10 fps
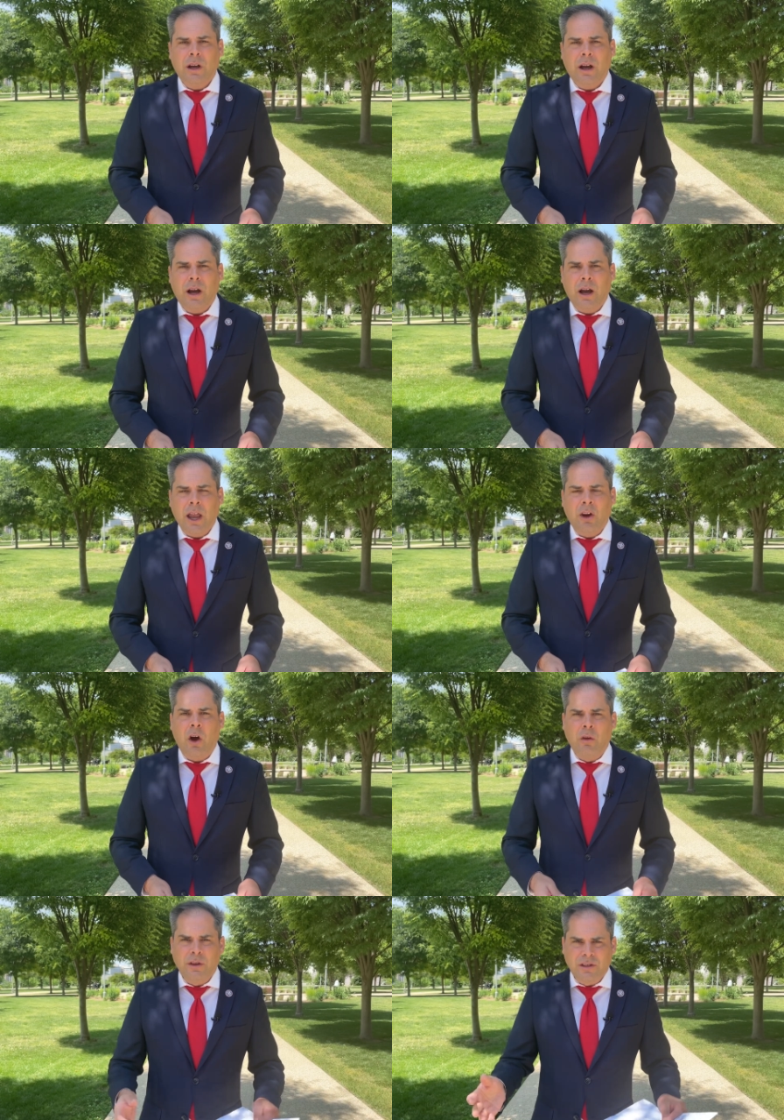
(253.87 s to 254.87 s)
Uh, and
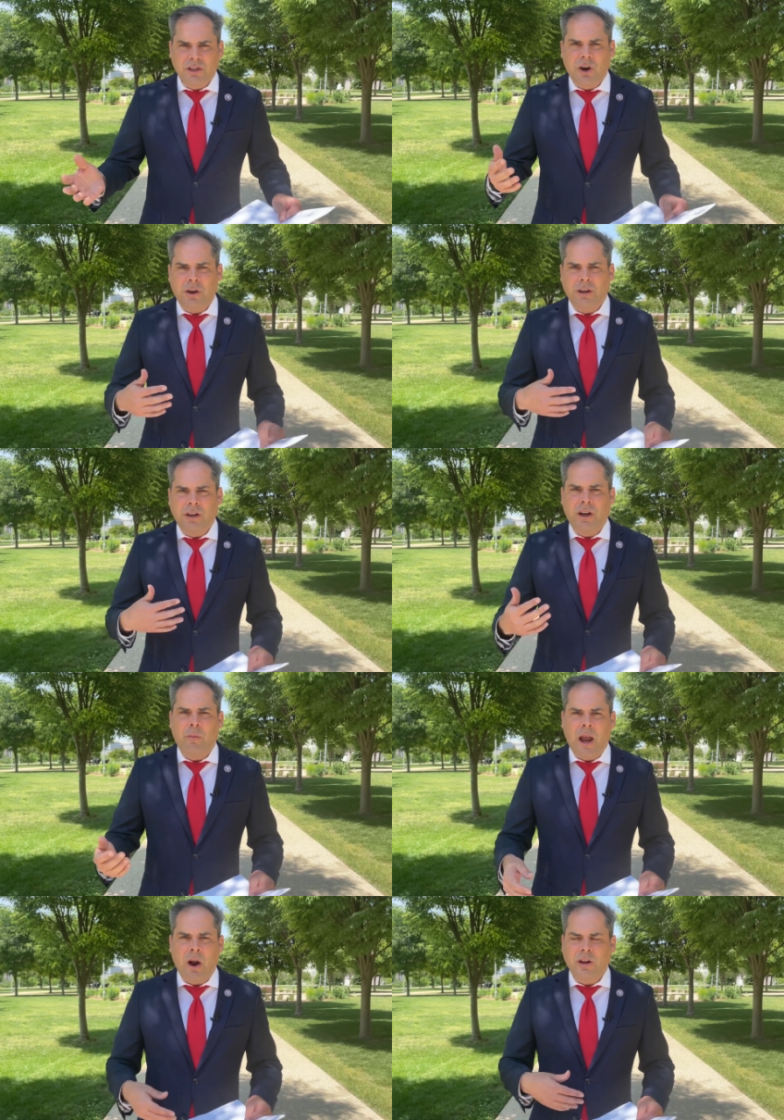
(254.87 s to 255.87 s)
all this is starting to
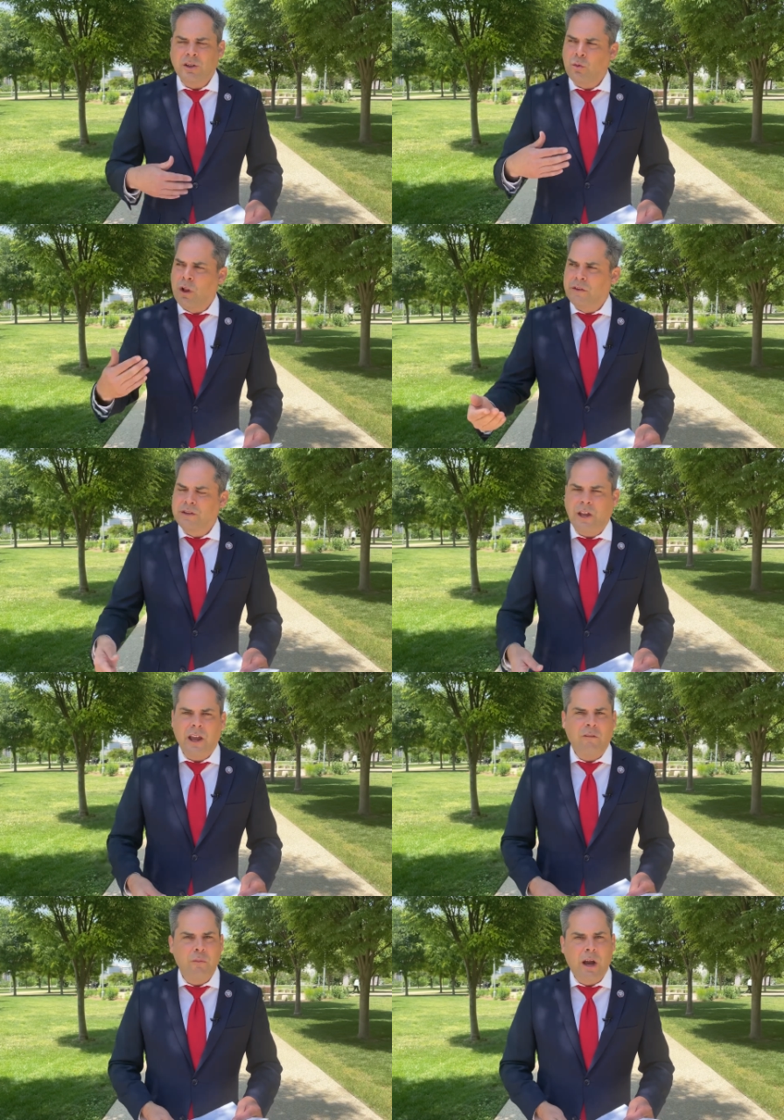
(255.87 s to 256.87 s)
come out, as well as the
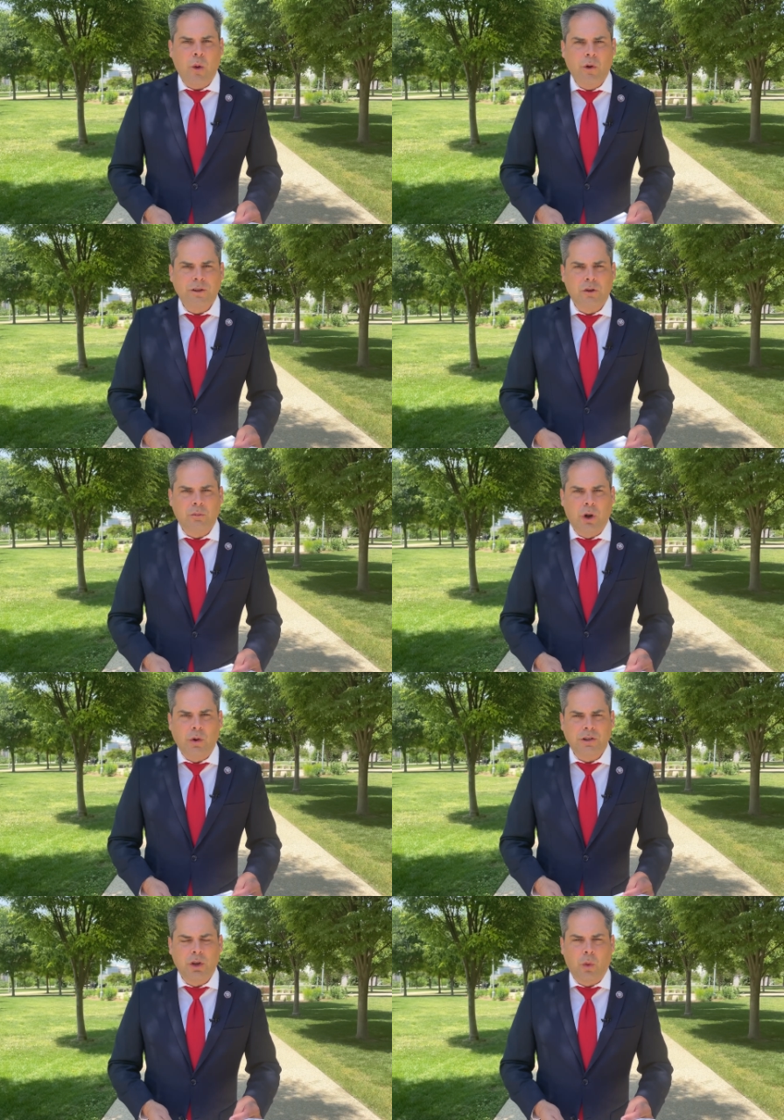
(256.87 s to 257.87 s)
FBI
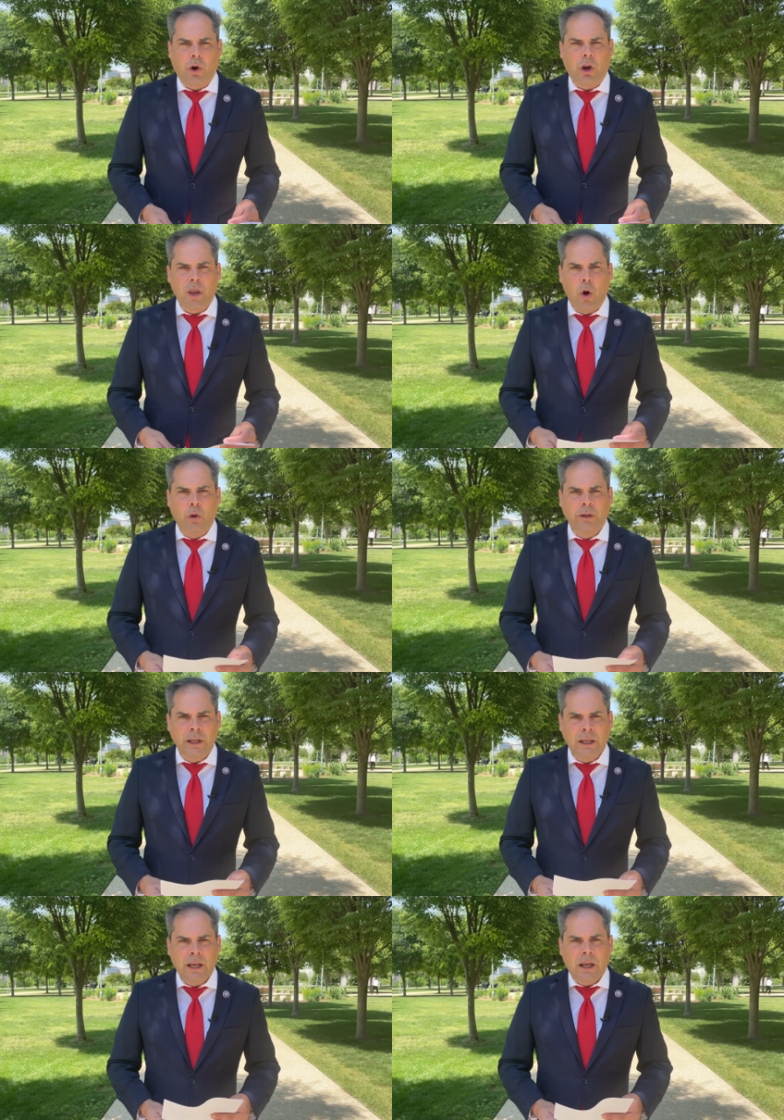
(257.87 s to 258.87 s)
whistleblower. So we're going to be
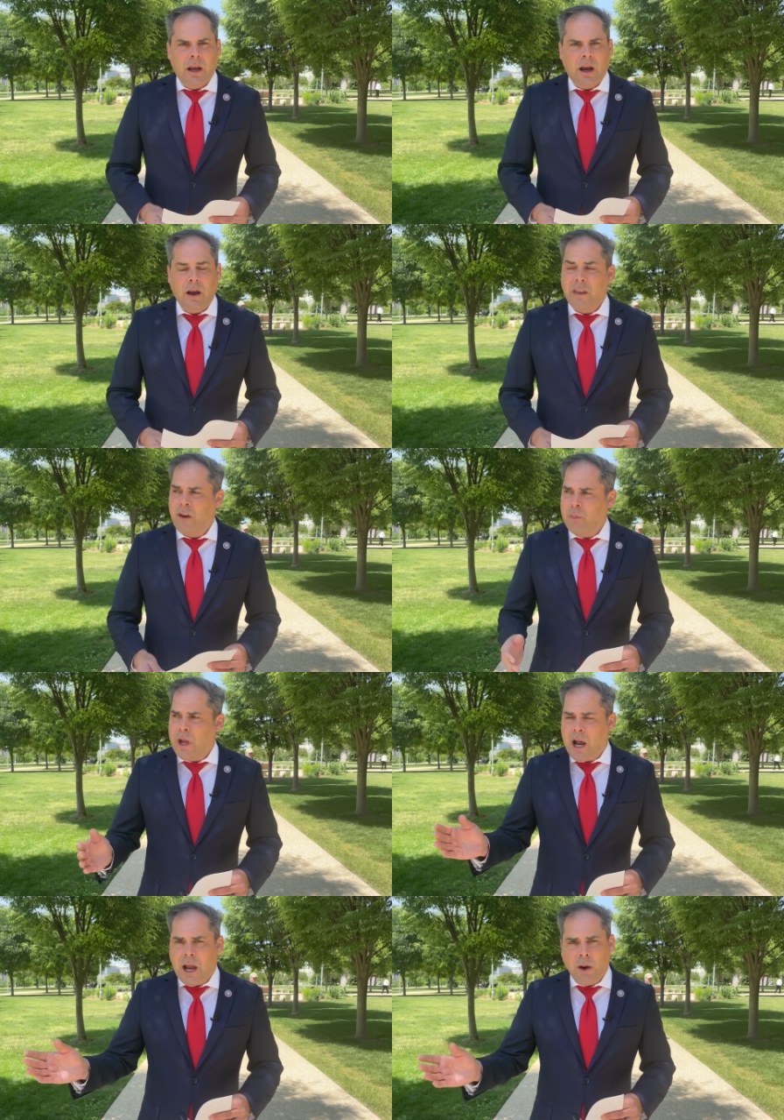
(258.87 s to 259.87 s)
holding uh, the
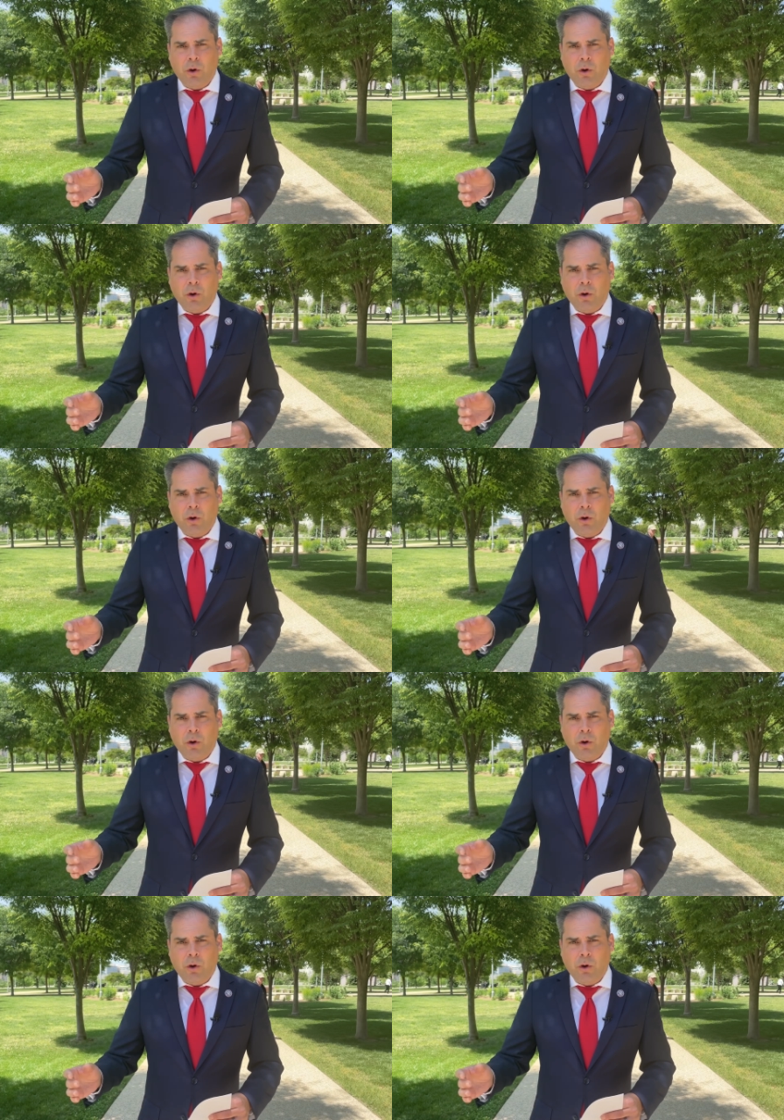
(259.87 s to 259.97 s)
FBI.